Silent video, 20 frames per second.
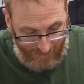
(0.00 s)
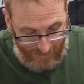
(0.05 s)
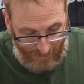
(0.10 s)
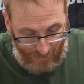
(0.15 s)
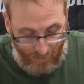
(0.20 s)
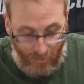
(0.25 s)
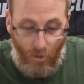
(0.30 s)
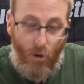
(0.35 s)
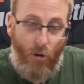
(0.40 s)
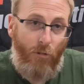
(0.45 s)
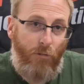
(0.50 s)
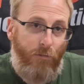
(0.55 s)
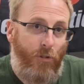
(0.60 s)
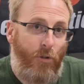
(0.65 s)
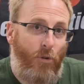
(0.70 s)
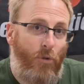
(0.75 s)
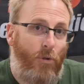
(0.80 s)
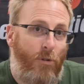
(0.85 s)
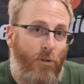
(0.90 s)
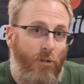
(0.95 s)
Go
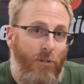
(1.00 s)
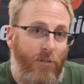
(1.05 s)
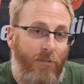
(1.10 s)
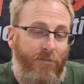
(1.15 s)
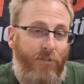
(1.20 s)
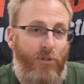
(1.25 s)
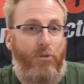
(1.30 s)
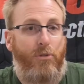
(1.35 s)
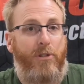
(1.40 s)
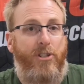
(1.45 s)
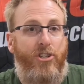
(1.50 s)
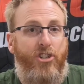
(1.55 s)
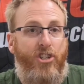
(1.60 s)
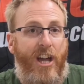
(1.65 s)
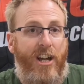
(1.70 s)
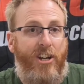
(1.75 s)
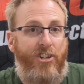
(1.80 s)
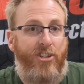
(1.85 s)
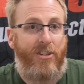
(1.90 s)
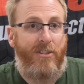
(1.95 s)
Fuel fuel
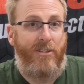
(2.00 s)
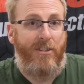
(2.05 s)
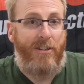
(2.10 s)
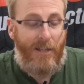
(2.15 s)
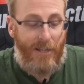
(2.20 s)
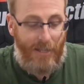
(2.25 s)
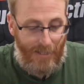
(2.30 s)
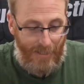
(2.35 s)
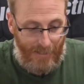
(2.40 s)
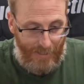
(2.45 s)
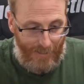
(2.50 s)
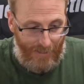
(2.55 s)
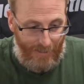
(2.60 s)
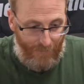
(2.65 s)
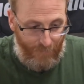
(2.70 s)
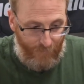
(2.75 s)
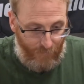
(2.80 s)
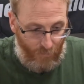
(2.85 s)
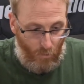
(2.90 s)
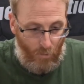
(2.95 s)
injection
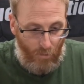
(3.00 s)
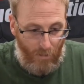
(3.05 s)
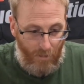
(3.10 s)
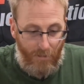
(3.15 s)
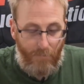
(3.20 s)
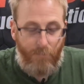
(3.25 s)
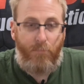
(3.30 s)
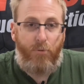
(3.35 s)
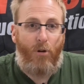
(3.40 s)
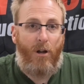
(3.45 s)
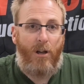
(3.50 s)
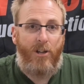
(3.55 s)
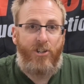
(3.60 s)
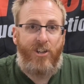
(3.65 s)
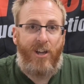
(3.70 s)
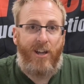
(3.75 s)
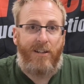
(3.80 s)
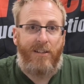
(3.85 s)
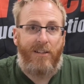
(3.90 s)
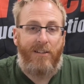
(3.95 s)
for
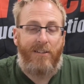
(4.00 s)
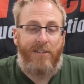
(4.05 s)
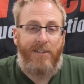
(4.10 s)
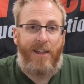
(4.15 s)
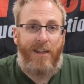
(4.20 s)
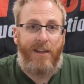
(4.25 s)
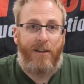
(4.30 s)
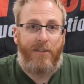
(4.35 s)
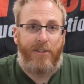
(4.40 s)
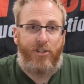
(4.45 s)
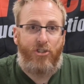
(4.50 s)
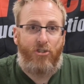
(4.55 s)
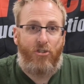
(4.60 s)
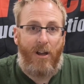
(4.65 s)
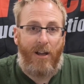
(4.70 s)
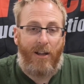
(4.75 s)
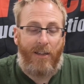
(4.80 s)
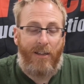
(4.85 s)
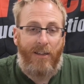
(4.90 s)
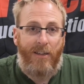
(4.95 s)
Project Dale the
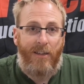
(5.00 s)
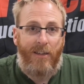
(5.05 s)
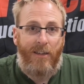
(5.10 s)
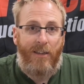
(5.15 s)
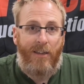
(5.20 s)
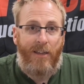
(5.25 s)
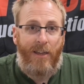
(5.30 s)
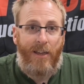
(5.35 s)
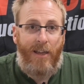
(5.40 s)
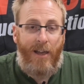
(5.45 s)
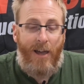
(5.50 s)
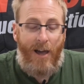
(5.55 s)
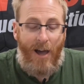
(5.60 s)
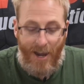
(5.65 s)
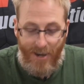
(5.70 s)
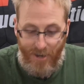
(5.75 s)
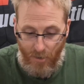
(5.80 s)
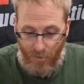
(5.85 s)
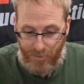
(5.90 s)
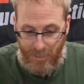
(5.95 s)
truck.
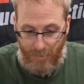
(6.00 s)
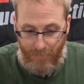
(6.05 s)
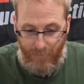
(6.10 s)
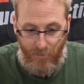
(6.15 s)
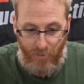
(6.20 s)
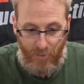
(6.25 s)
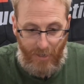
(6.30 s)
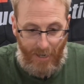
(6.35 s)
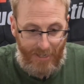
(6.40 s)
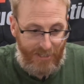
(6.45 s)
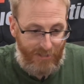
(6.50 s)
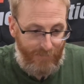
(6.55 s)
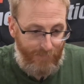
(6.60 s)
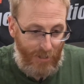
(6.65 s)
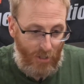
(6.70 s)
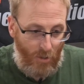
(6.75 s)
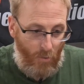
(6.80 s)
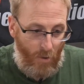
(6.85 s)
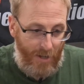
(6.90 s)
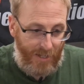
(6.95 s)
I know some of you guys have
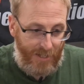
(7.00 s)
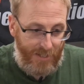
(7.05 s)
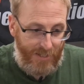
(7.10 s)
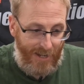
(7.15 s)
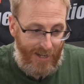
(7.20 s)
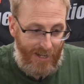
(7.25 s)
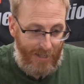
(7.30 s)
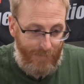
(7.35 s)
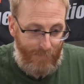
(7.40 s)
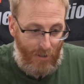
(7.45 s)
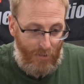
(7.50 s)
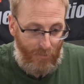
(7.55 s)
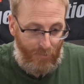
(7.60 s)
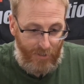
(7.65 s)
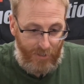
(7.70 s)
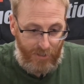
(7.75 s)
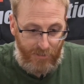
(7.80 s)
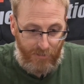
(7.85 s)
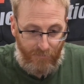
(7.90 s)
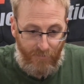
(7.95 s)
been quite excited about
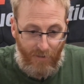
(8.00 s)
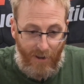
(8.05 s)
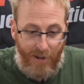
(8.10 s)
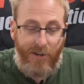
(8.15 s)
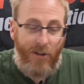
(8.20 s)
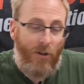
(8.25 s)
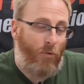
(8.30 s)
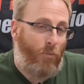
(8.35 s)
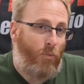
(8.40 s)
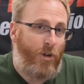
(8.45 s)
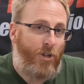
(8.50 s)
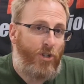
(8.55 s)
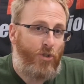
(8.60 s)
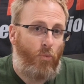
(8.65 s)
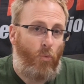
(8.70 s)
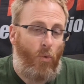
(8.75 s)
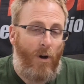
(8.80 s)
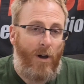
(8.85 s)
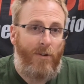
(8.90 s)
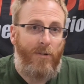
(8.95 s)
this to find out which
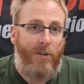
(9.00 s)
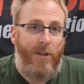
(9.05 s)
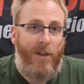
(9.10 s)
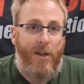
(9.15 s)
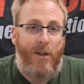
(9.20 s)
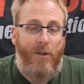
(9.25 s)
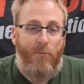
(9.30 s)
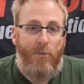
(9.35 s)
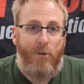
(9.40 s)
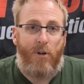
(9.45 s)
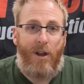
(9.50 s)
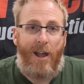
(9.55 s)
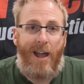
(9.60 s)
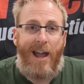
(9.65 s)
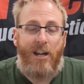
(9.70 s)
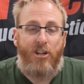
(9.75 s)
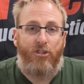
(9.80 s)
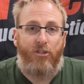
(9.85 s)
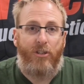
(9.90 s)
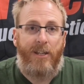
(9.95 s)
one we were
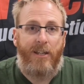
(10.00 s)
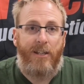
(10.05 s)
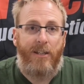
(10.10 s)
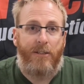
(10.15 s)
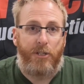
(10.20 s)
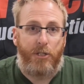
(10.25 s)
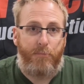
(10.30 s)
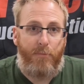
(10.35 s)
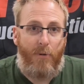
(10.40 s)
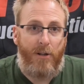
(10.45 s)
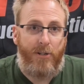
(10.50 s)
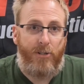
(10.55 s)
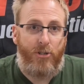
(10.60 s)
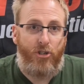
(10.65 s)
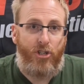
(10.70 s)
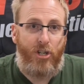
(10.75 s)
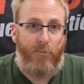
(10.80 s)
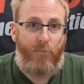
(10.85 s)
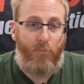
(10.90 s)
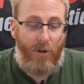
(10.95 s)
actually getting the
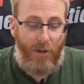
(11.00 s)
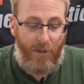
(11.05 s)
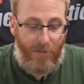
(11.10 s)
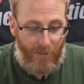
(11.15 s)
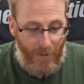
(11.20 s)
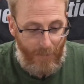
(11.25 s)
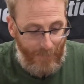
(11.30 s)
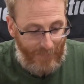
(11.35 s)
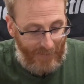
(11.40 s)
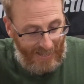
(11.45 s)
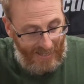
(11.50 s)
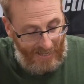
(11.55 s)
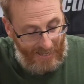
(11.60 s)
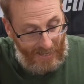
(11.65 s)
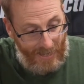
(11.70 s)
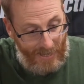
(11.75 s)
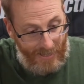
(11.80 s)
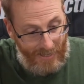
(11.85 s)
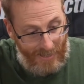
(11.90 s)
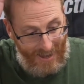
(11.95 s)
sponsorship with,
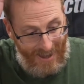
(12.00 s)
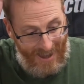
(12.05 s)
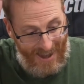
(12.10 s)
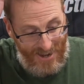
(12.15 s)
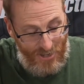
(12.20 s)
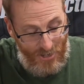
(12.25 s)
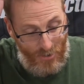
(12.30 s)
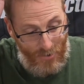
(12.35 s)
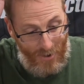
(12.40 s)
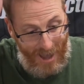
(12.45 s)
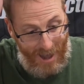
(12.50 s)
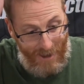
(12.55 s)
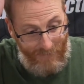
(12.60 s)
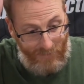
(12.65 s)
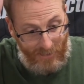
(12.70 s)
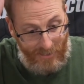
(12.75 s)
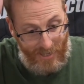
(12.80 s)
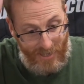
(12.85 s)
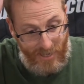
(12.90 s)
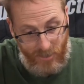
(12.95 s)
and I do have
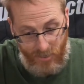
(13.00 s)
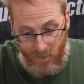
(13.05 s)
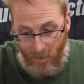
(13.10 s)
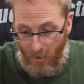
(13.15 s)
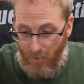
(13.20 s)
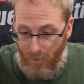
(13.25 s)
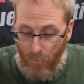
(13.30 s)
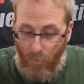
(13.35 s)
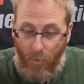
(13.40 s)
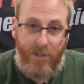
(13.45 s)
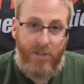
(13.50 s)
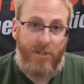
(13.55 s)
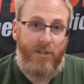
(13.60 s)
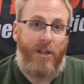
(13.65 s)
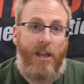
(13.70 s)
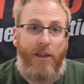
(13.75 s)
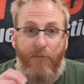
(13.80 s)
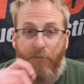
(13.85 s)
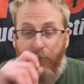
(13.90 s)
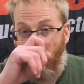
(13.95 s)
to let you know it wasn't
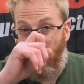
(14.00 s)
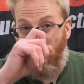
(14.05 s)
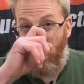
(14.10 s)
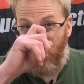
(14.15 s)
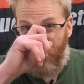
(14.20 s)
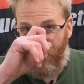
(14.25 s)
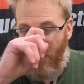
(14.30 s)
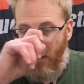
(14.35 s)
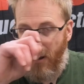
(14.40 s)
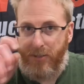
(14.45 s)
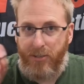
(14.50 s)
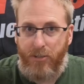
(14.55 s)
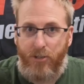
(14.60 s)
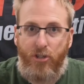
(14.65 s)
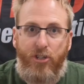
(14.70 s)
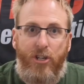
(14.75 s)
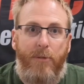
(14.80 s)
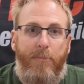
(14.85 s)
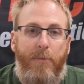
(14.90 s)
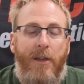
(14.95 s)
a full
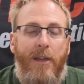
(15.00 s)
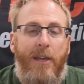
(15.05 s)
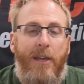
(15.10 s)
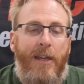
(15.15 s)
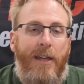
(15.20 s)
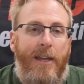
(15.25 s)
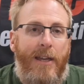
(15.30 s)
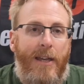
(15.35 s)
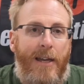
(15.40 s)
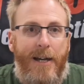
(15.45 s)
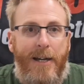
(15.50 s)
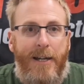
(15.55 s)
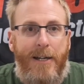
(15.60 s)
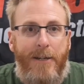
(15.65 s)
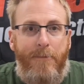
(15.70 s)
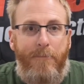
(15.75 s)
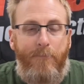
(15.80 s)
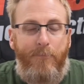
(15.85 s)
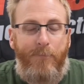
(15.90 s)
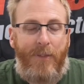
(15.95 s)
sponsorship.
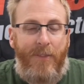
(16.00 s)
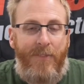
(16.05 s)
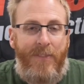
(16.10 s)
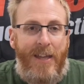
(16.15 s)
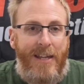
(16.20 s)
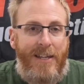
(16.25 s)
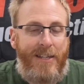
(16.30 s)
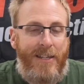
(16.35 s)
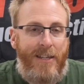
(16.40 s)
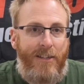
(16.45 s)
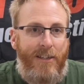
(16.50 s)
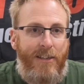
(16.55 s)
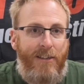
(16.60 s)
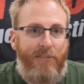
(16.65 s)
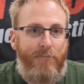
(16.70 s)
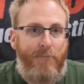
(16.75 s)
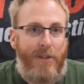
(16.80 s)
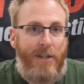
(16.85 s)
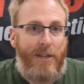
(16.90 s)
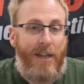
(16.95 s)
Um, they did
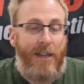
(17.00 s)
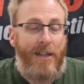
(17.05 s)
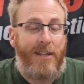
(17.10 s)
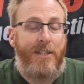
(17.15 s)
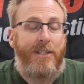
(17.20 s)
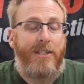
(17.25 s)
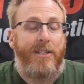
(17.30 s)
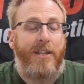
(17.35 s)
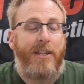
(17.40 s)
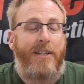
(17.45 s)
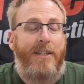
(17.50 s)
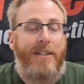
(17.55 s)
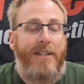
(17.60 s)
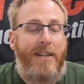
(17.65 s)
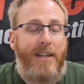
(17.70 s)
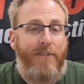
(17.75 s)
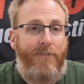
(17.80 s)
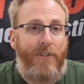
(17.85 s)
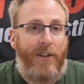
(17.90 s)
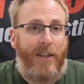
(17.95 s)
give me a
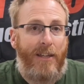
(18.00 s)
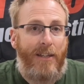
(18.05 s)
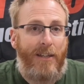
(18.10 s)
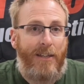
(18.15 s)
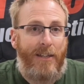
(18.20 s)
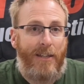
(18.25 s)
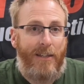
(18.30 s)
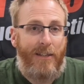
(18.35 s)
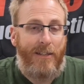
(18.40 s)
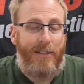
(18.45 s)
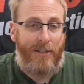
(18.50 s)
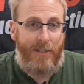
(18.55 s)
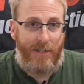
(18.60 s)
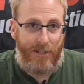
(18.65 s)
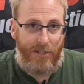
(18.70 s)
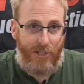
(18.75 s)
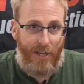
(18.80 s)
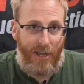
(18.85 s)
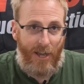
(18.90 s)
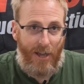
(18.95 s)
significant
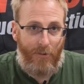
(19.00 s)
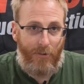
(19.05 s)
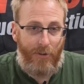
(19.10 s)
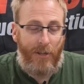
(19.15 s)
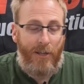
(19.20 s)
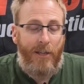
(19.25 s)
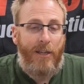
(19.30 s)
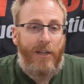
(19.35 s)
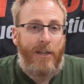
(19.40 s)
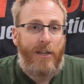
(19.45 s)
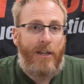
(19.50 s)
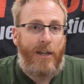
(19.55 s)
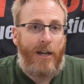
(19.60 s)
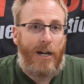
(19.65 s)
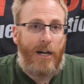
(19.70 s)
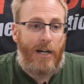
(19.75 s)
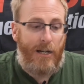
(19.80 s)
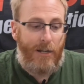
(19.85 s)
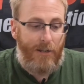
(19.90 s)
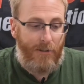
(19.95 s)
discount
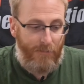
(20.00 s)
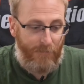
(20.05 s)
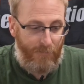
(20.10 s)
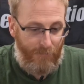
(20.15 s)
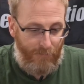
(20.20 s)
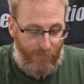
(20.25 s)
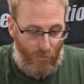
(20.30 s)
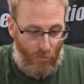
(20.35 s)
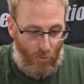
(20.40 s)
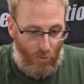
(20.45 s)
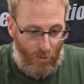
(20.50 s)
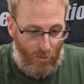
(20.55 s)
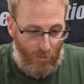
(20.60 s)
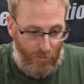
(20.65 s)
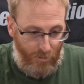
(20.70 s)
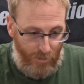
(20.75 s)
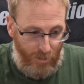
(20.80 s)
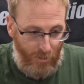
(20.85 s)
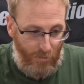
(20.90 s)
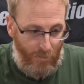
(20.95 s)
uh, for
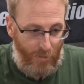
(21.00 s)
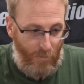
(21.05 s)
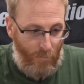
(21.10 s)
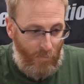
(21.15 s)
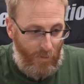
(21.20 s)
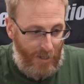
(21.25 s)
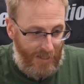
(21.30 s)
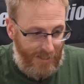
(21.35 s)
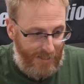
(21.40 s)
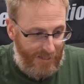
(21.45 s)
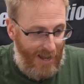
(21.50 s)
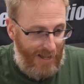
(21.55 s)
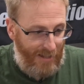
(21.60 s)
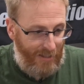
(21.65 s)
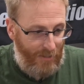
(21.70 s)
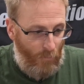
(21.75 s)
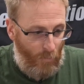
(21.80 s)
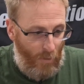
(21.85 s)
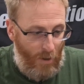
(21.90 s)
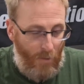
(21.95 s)
doing
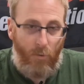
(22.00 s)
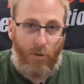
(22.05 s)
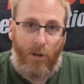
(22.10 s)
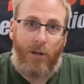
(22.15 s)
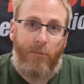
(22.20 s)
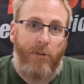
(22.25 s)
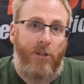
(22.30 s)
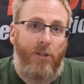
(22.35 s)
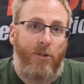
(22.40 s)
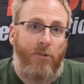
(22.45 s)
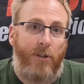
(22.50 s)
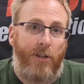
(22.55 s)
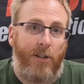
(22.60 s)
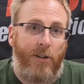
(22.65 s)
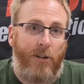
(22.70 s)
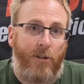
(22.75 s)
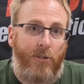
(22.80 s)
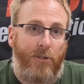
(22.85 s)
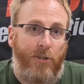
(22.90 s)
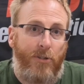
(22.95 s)
exactly what we're going to be doing
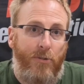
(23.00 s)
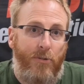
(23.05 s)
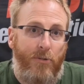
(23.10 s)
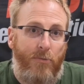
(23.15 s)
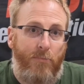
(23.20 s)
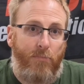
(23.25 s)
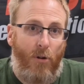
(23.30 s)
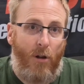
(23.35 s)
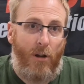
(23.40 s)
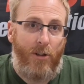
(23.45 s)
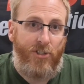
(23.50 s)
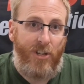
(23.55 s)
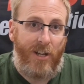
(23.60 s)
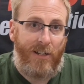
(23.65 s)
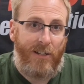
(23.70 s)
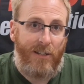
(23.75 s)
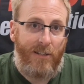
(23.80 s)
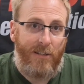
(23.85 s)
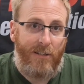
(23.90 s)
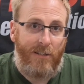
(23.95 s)
here to
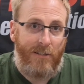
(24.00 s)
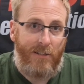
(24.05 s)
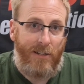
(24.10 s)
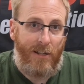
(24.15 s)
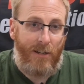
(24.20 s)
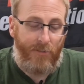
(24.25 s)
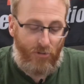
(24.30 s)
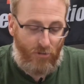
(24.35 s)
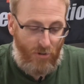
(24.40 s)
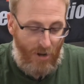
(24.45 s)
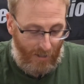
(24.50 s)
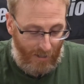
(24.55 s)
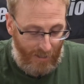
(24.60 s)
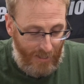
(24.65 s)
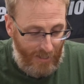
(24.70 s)
Project Dale the truck.